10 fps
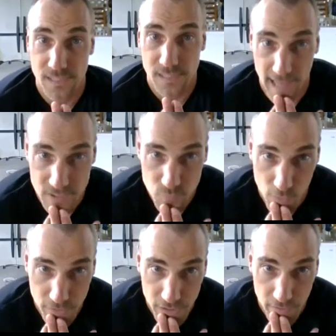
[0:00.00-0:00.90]
Last one
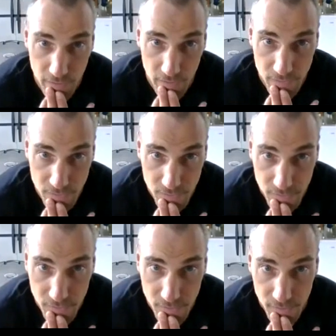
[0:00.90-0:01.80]
here, Ellen.
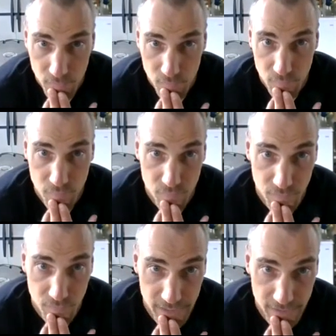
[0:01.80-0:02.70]

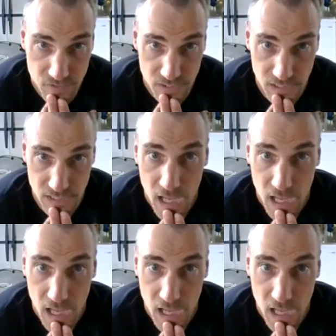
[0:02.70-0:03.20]
15.